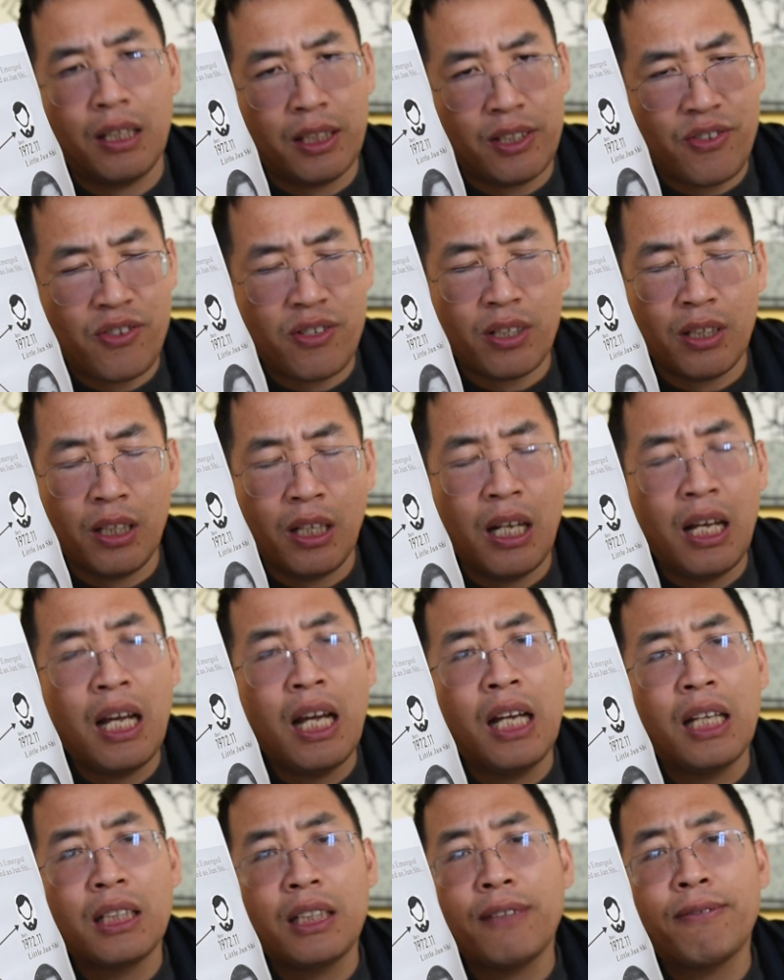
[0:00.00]
It's
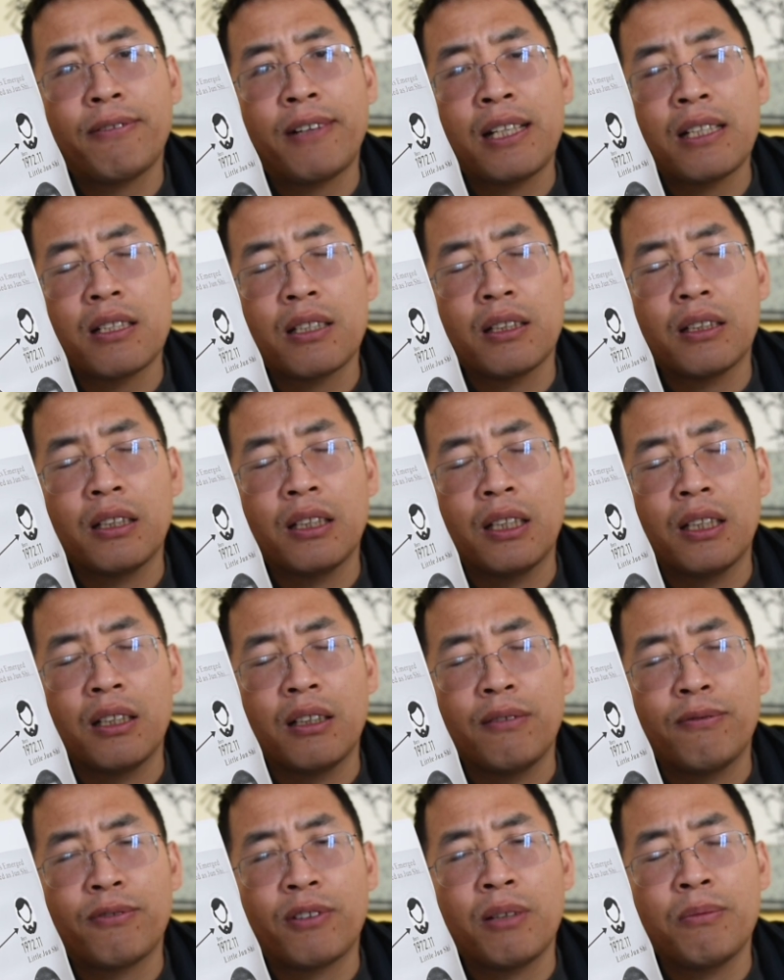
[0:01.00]
different
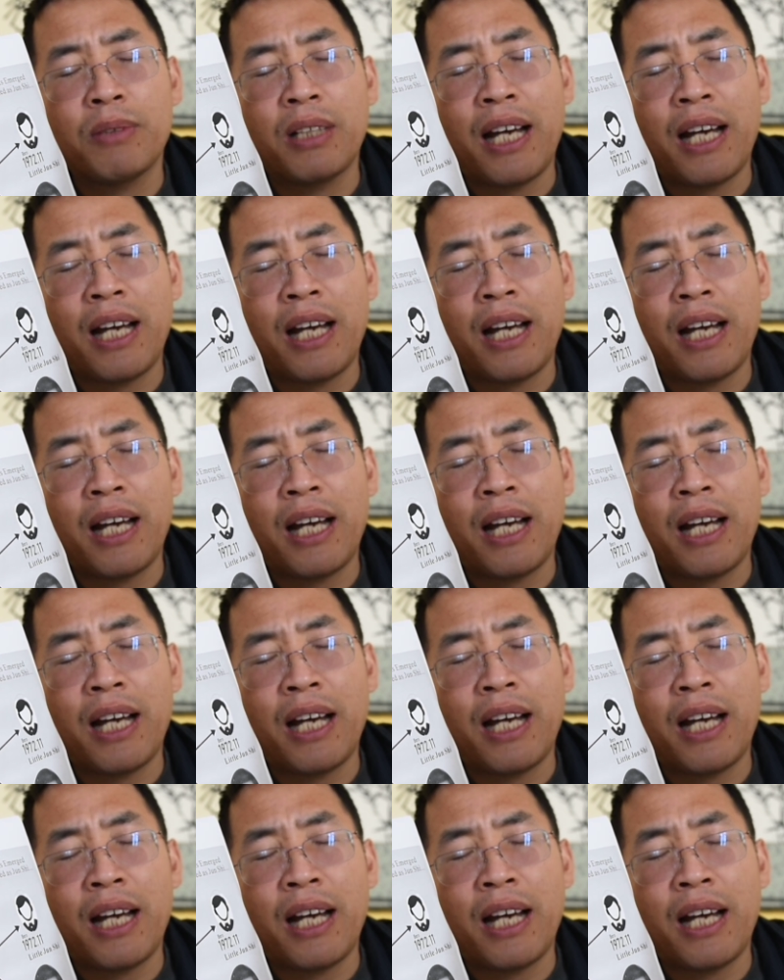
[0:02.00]
from